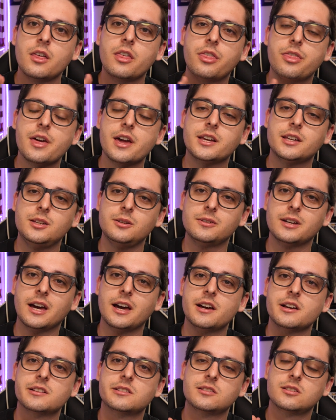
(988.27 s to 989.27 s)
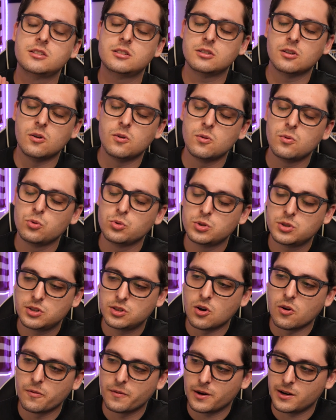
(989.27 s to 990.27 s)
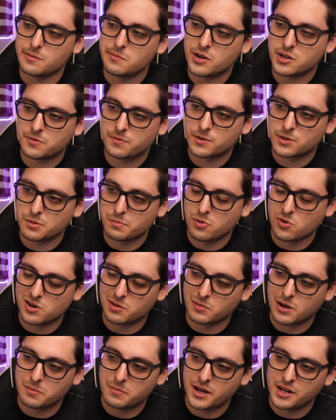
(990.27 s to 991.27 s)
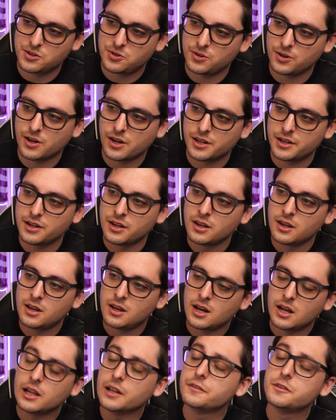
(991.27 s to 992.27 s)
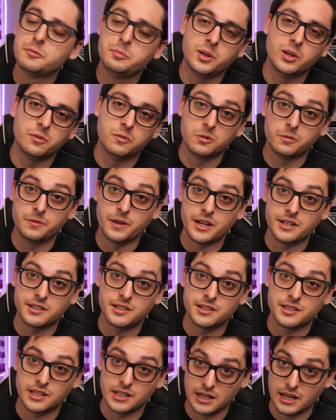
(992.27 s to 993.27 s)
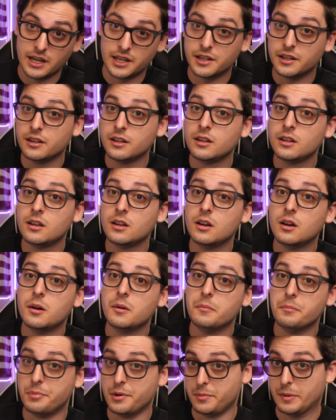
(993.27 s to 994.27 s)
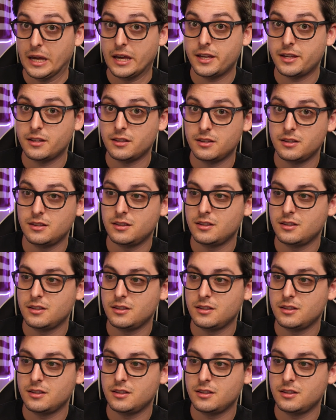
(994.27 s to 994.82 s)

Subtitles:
Thank you guys so very much for supporting my Patreon. I love your beautiful faces again. Bye-bye.